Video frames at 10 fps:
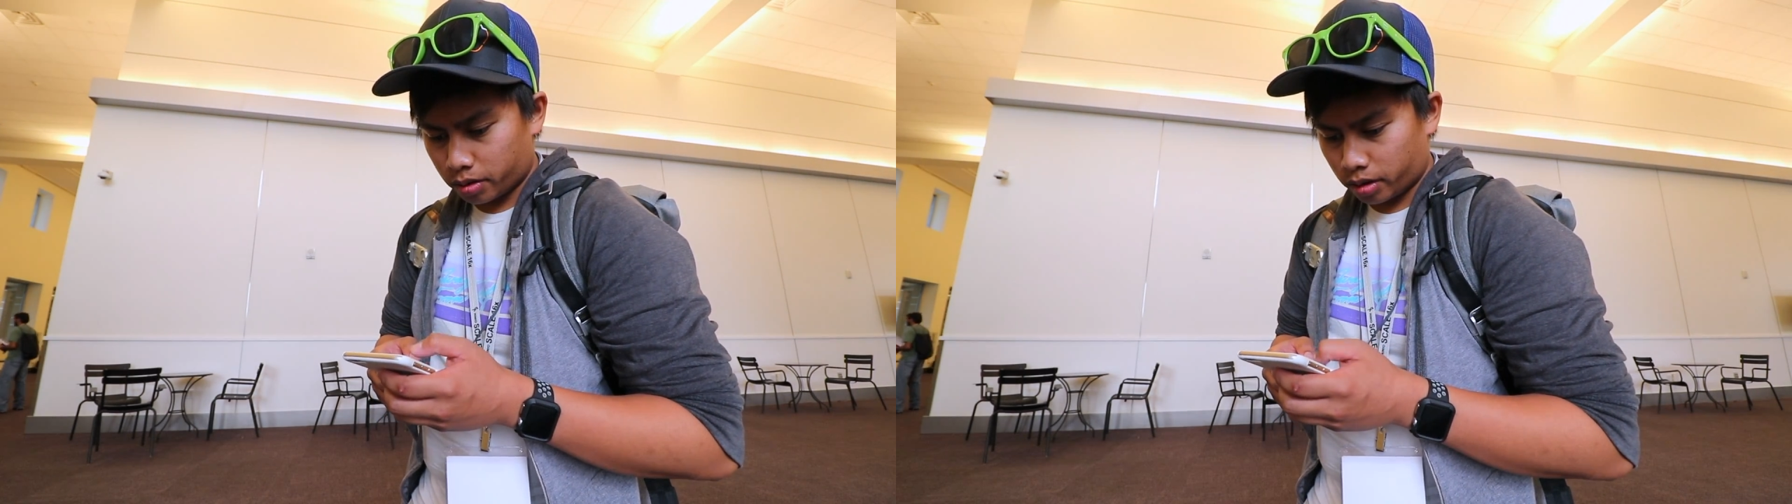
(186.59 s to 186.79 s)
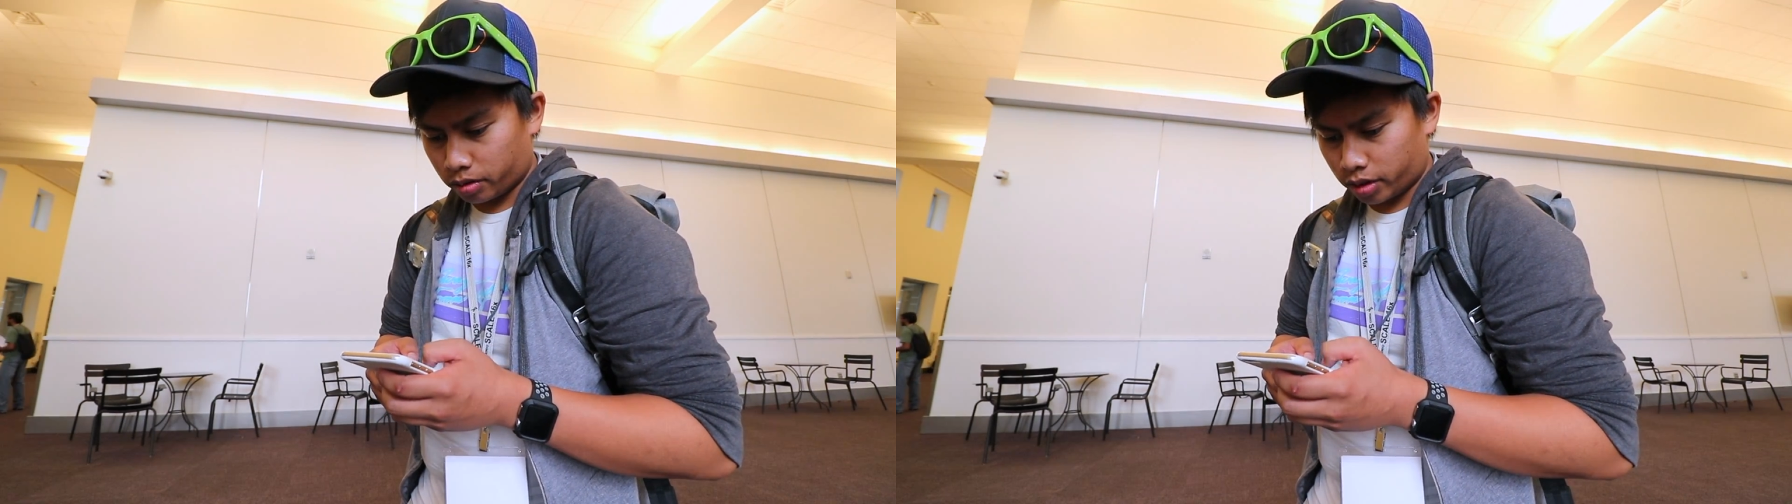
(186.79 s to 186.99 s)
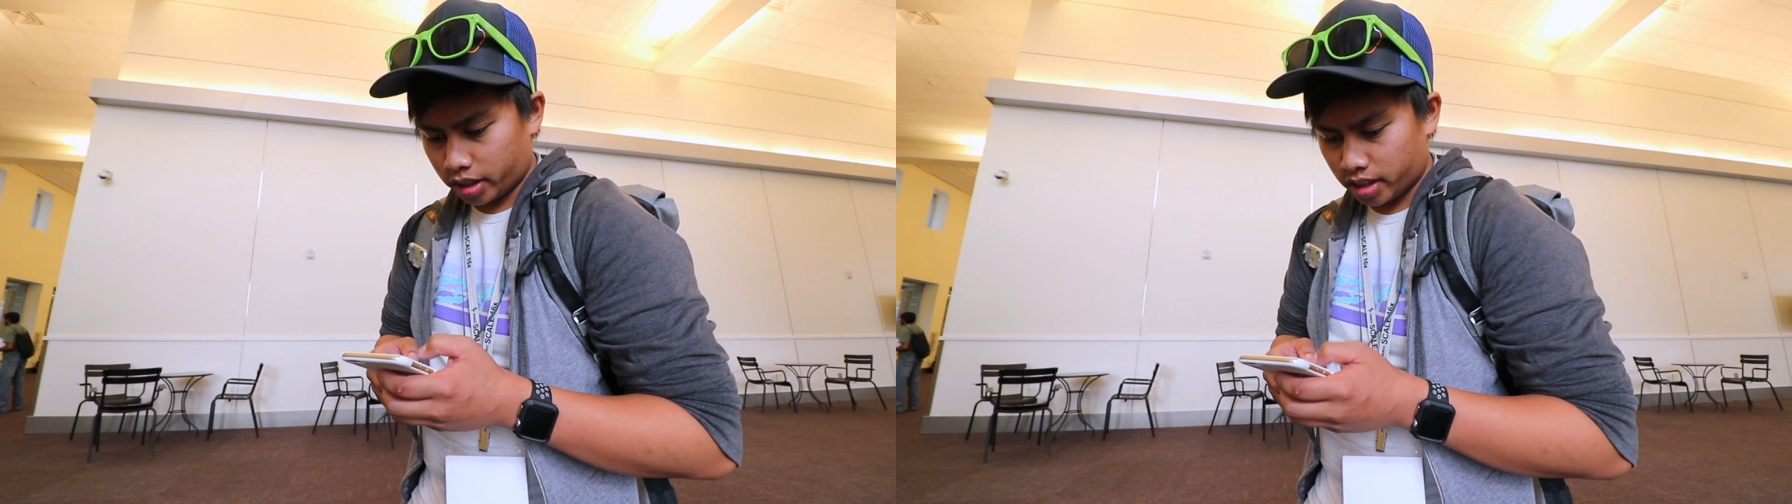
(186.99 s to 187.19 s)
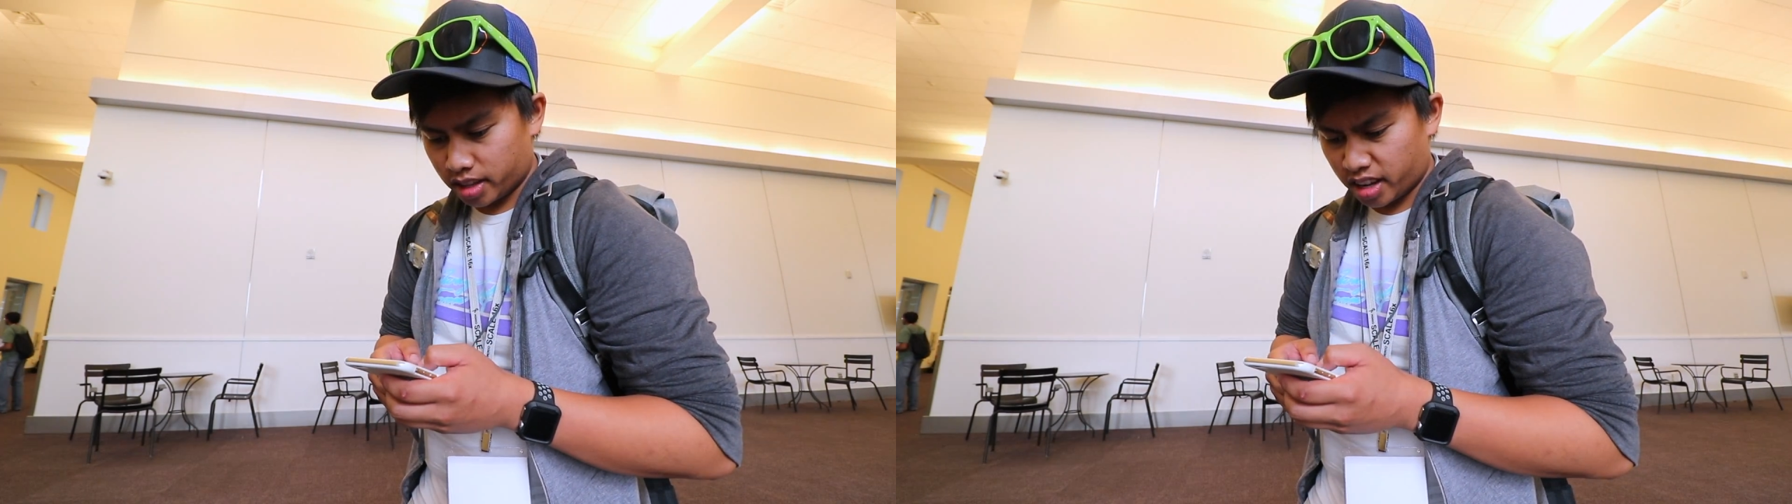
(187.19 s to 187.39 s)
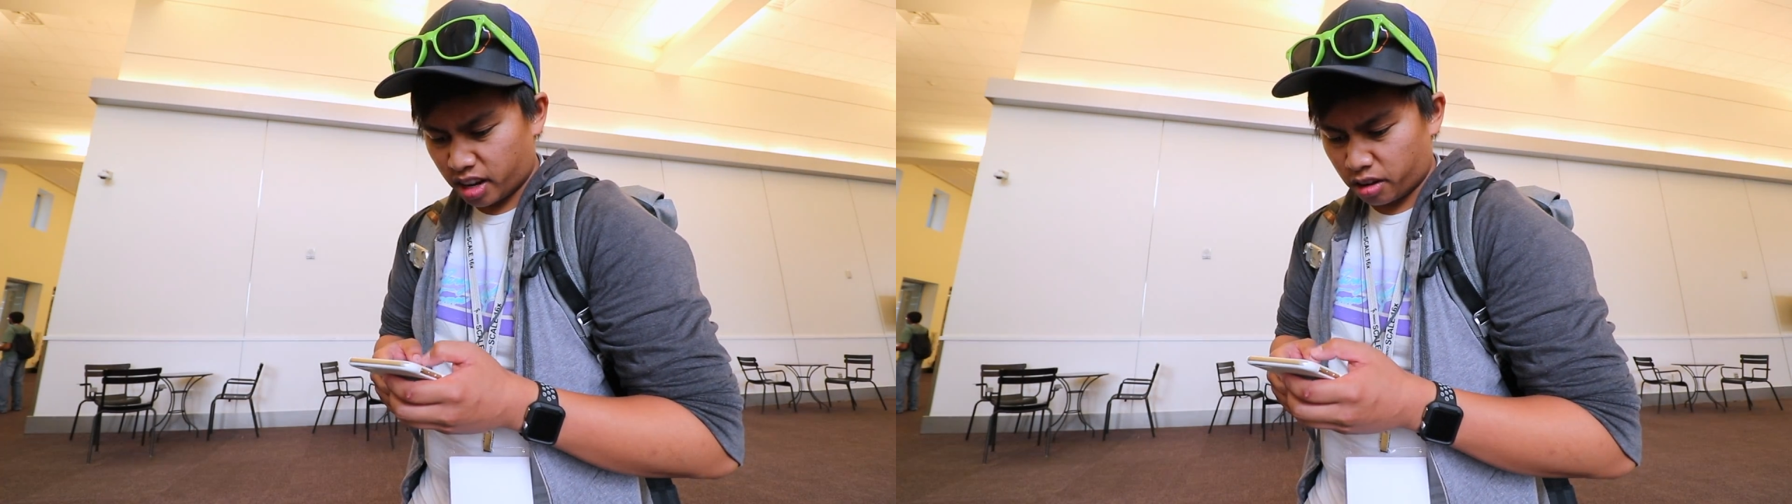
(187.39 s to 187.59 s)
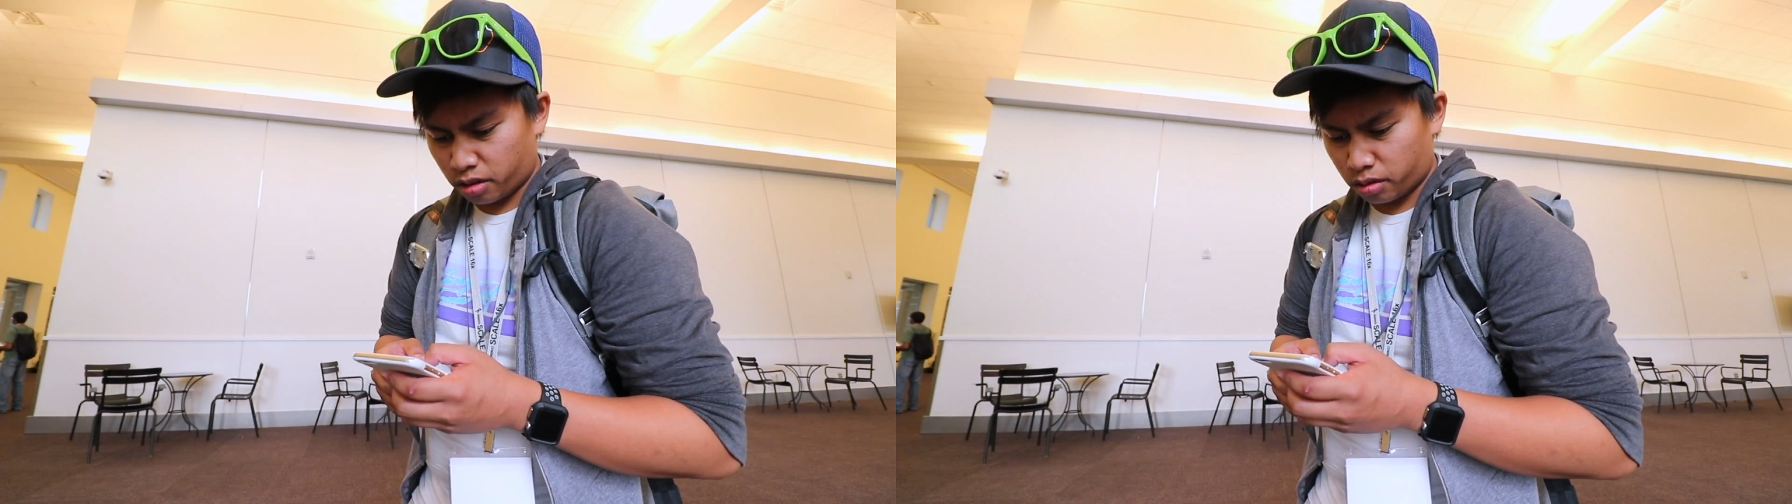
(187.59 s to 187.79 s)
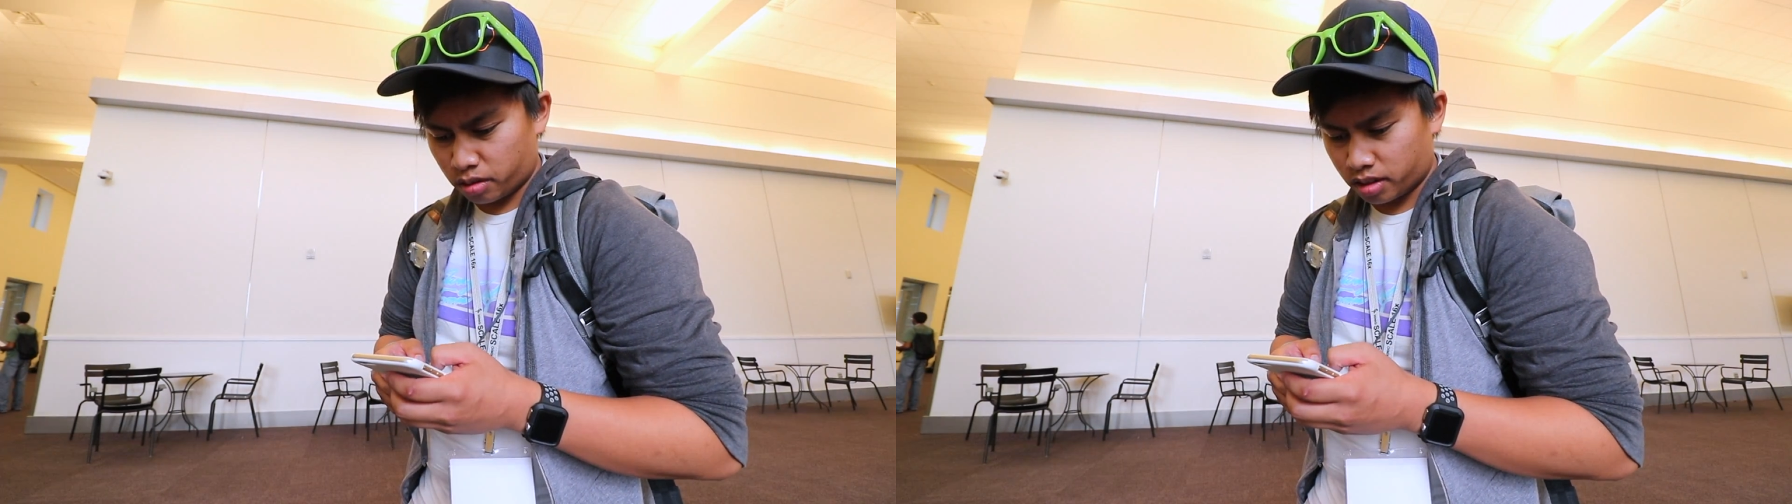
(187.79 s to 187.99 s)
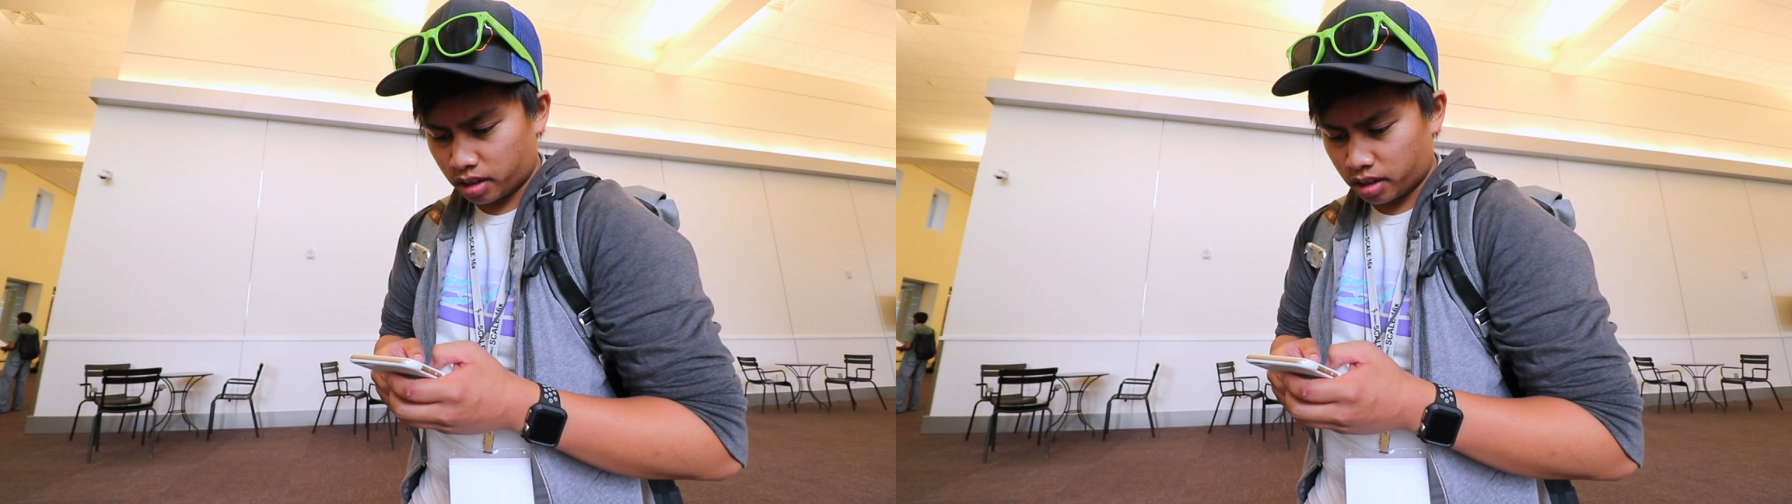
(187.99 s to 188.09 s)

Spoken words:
going on right now.